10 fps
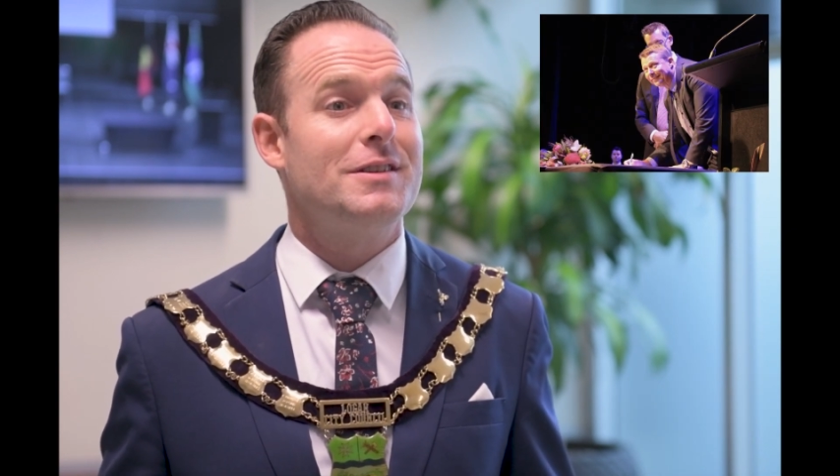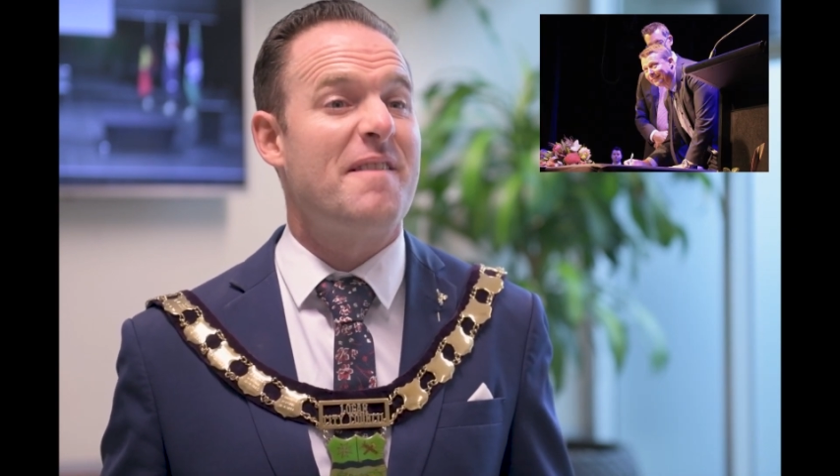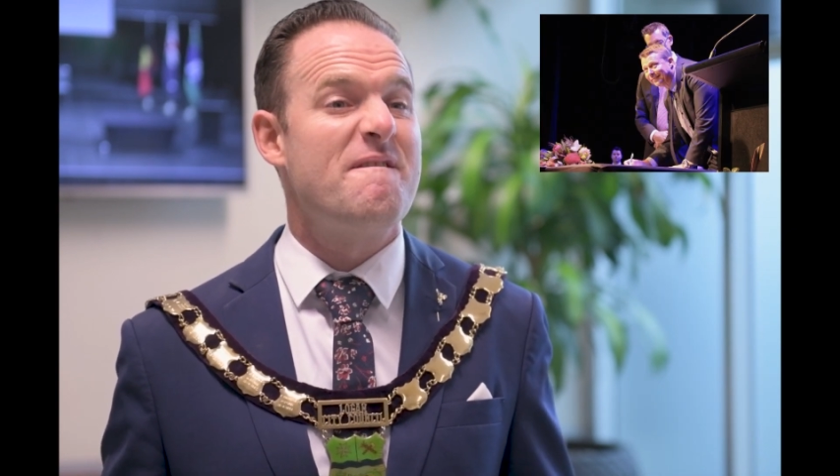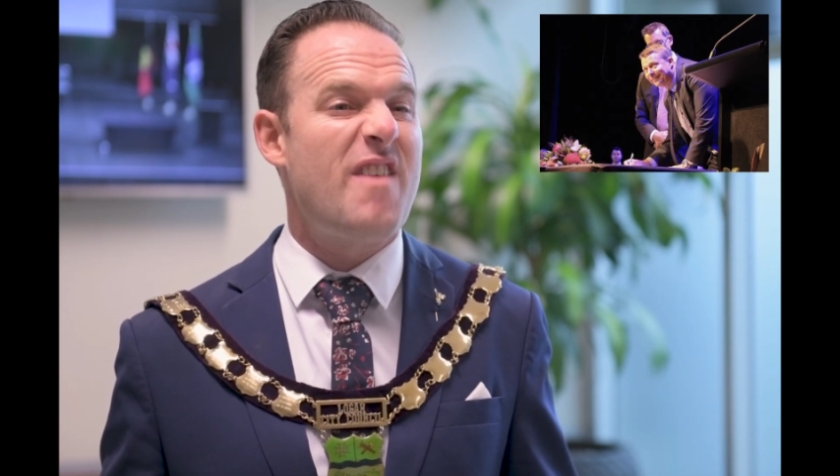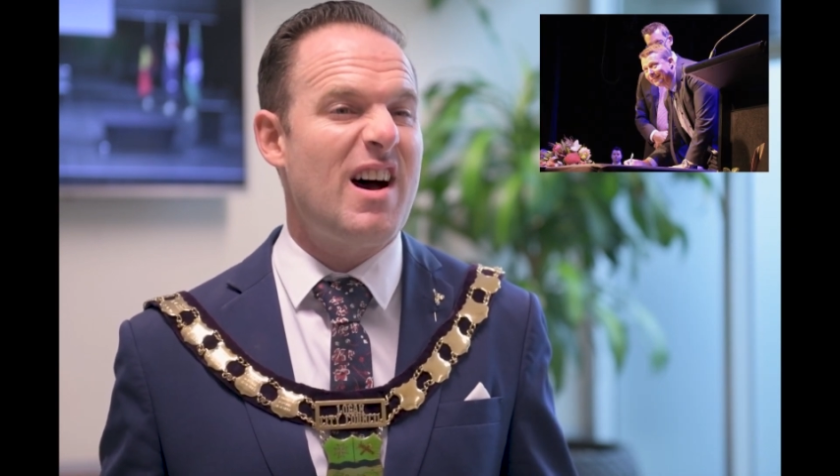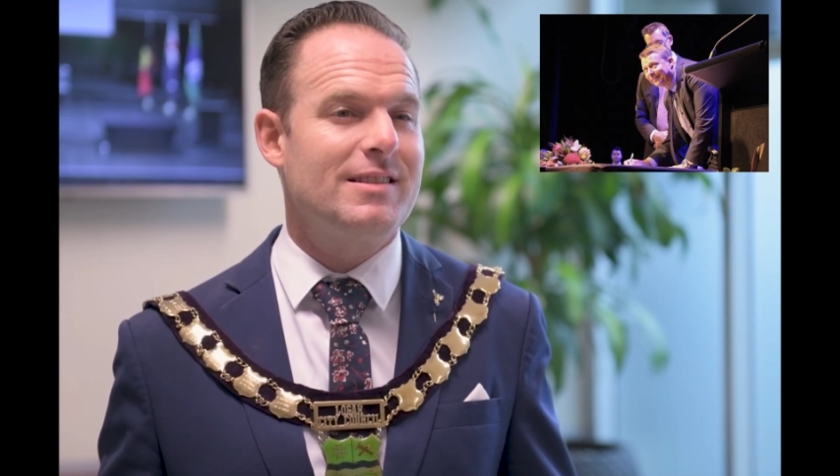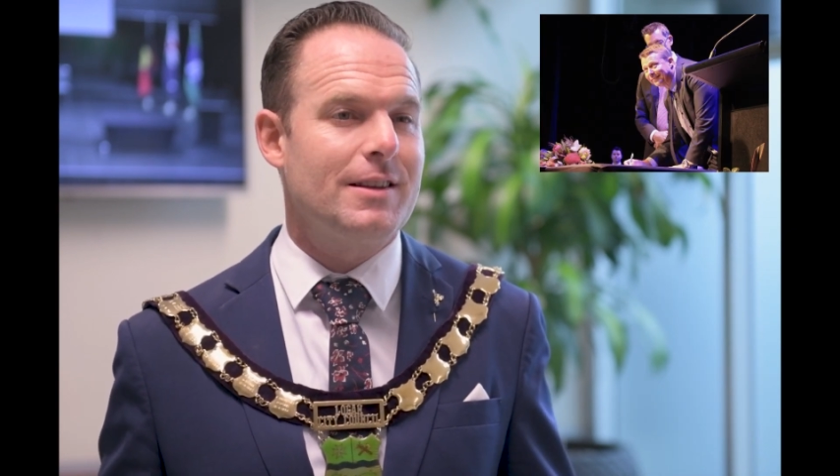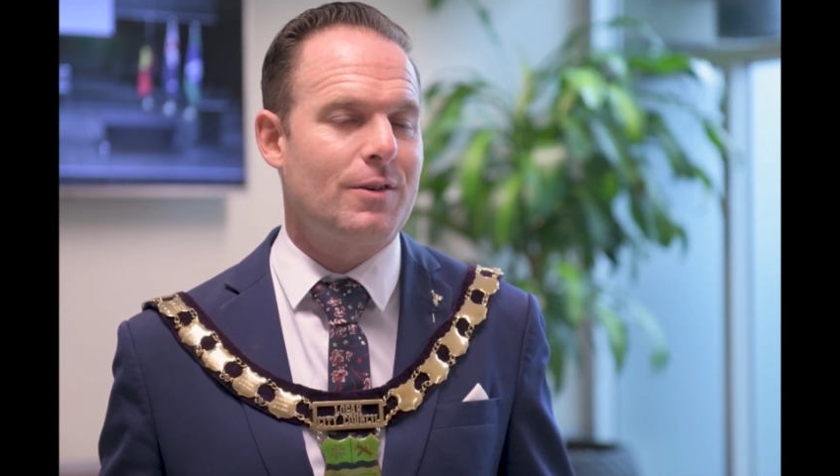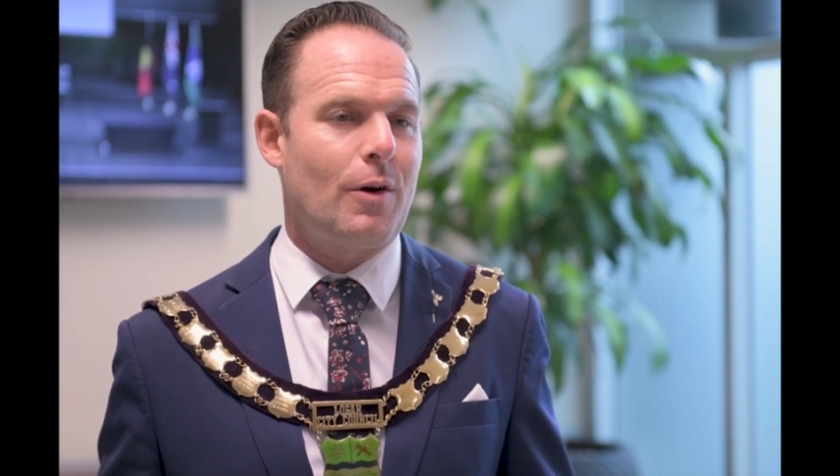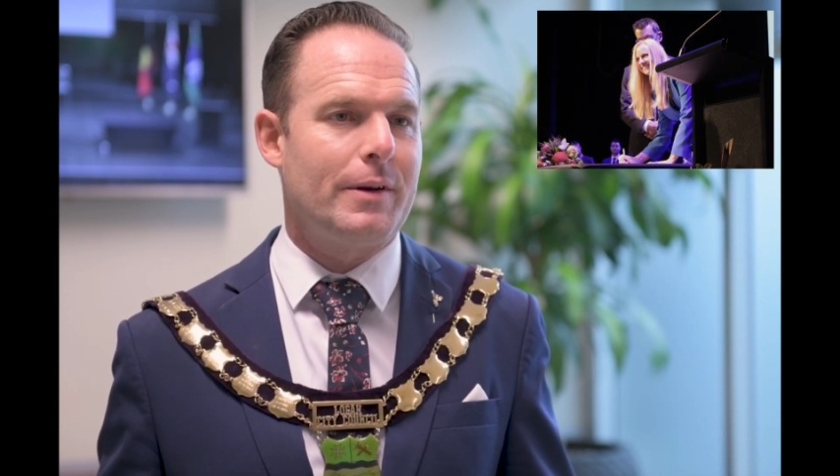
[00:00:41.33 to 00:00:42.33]
and
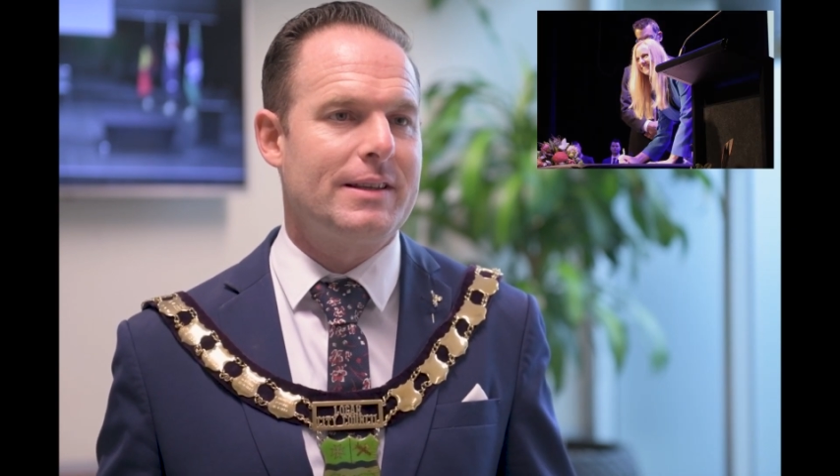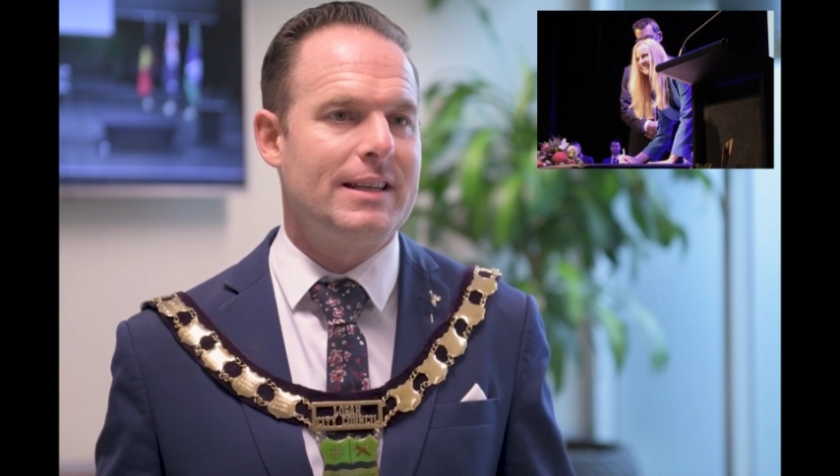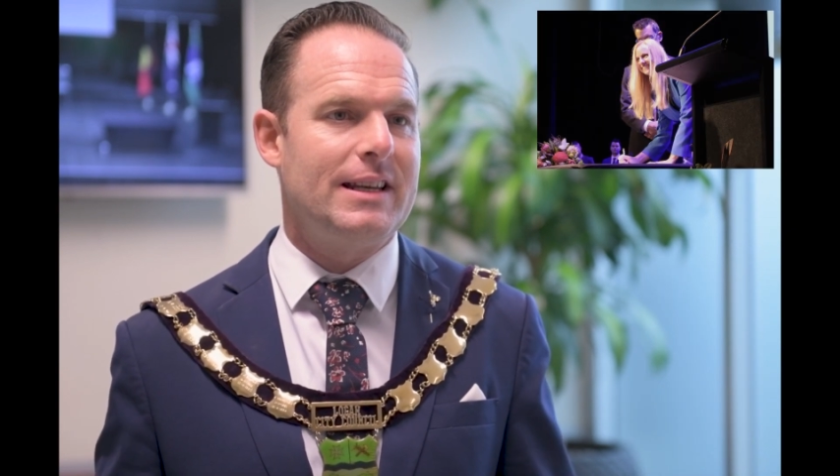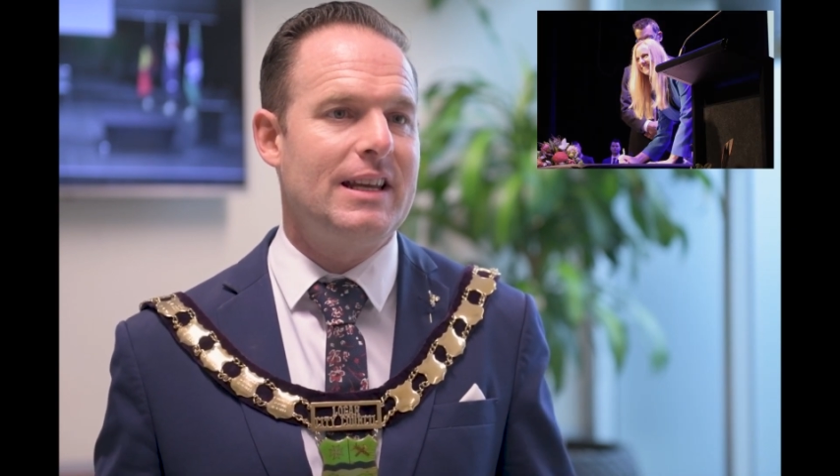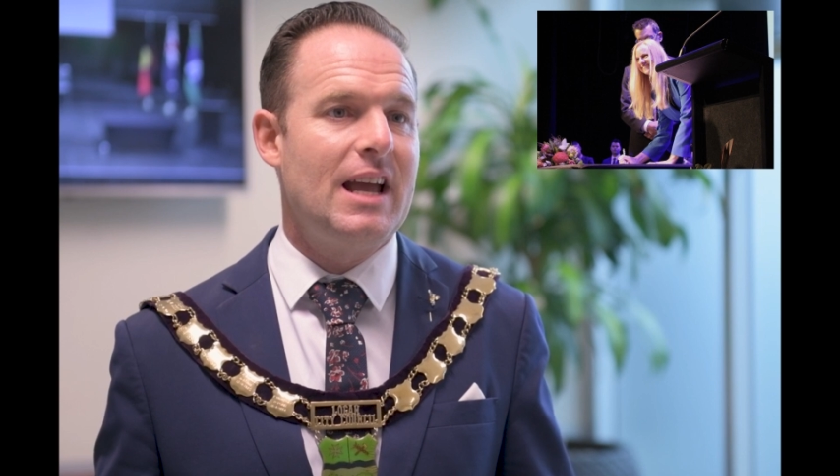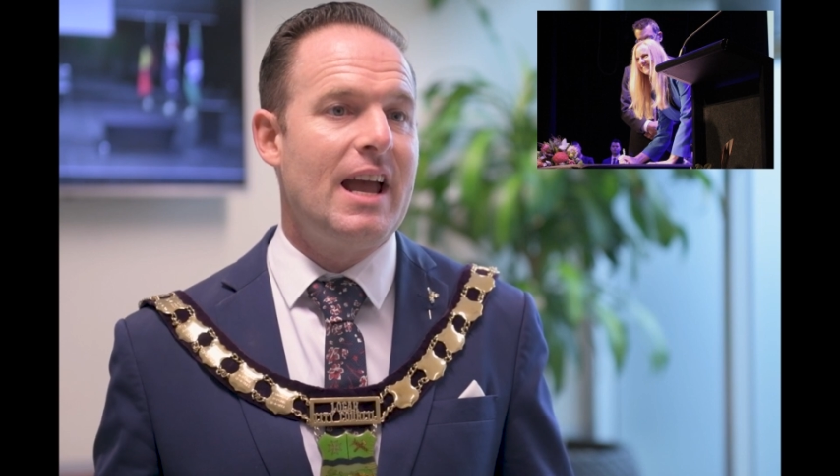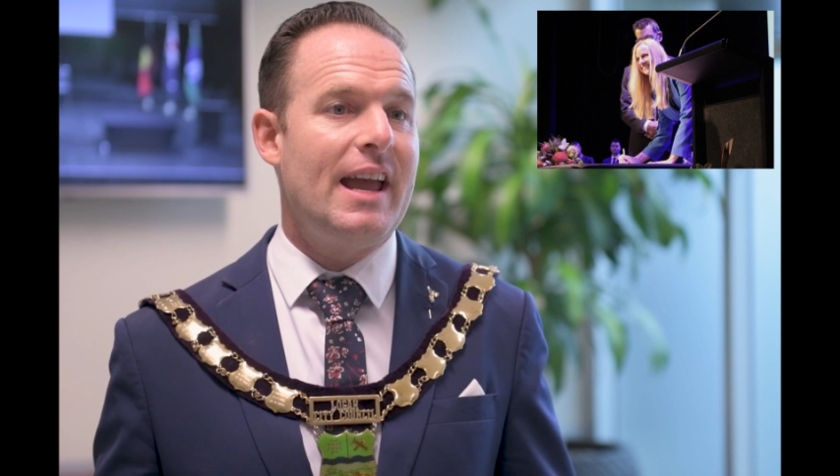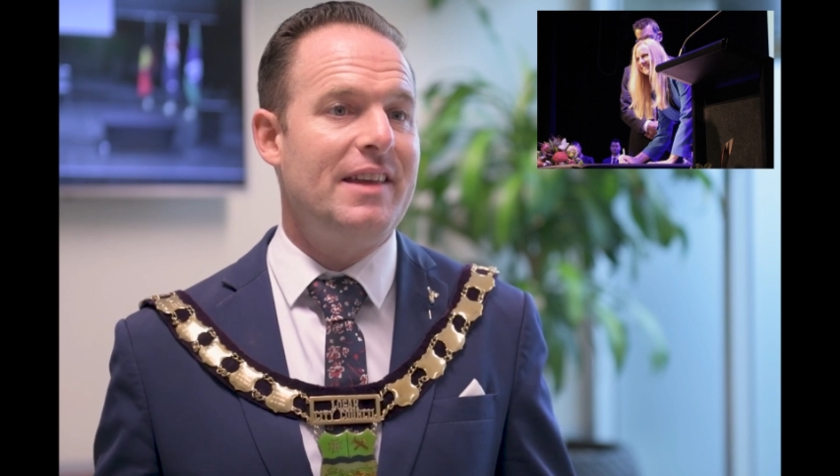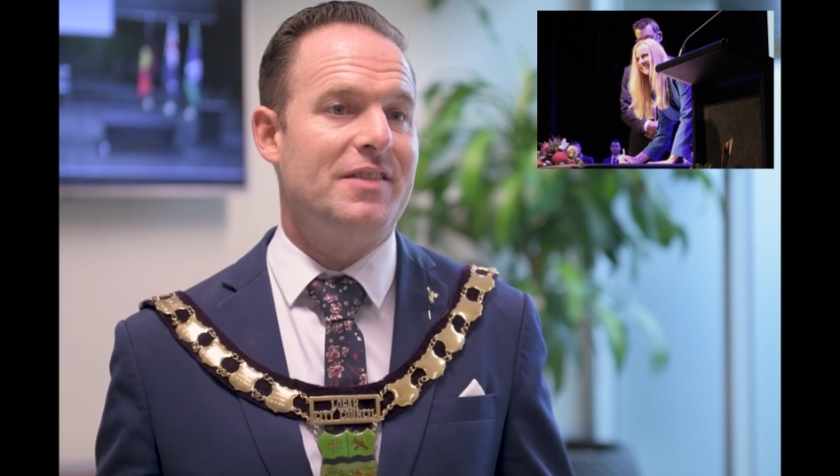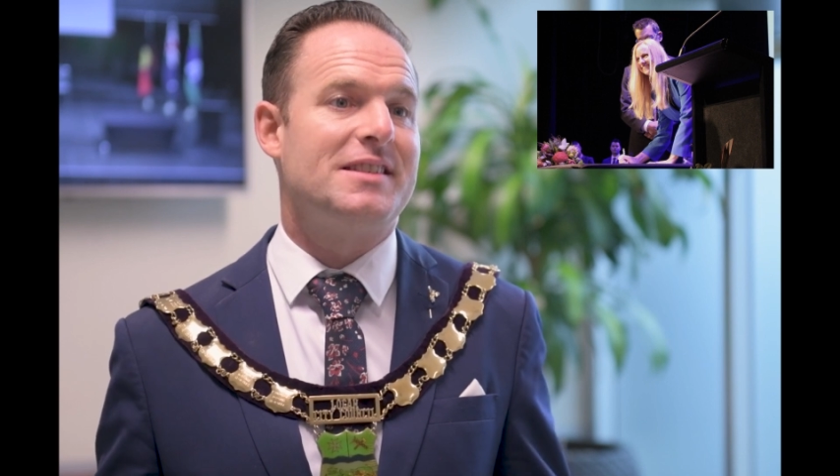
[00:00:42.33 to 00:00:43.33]
fastest growing city
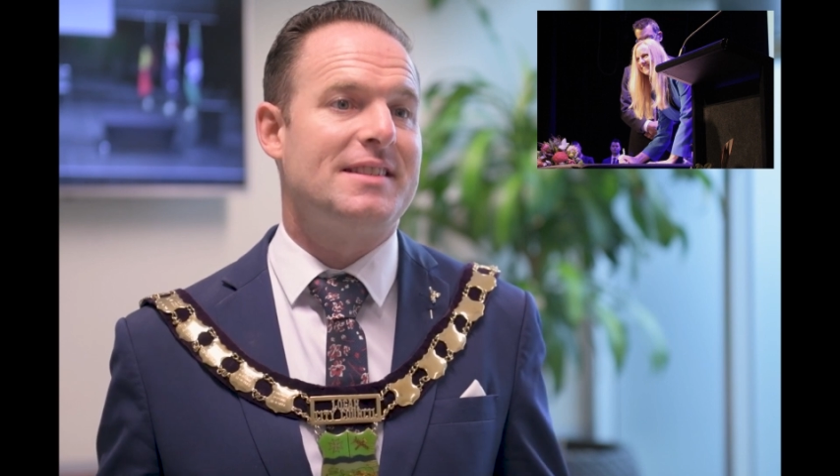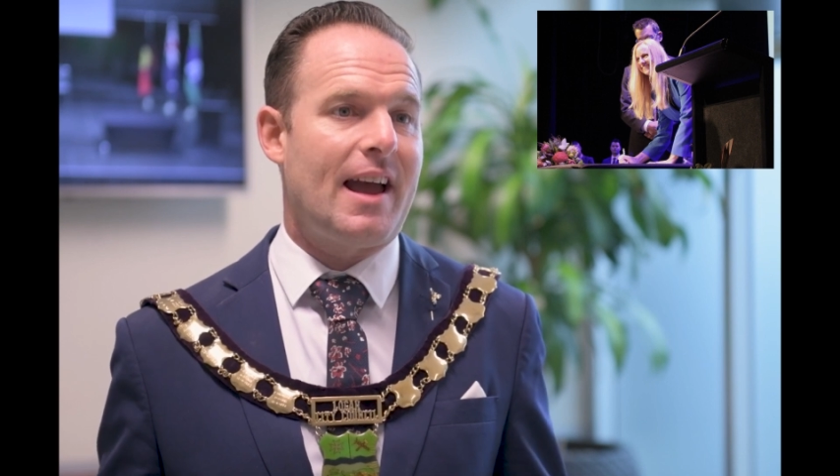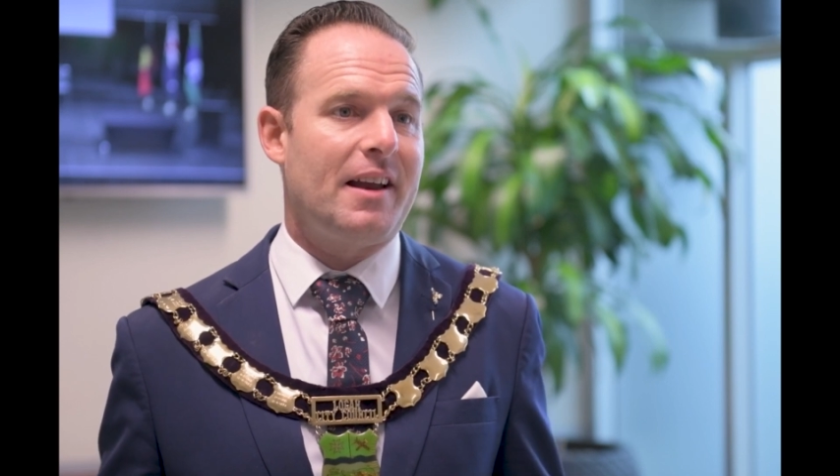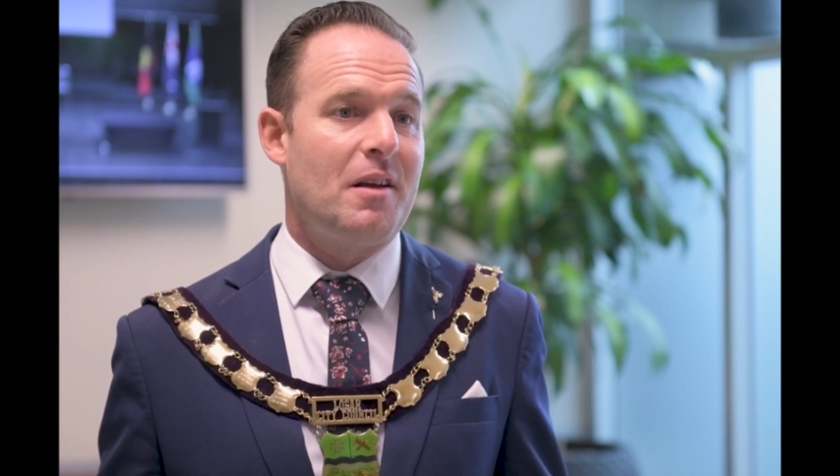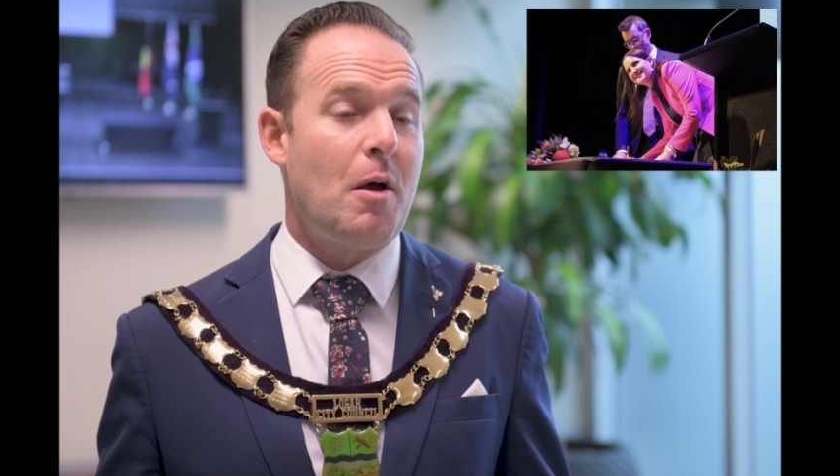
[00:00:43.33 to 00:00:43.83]
in the state.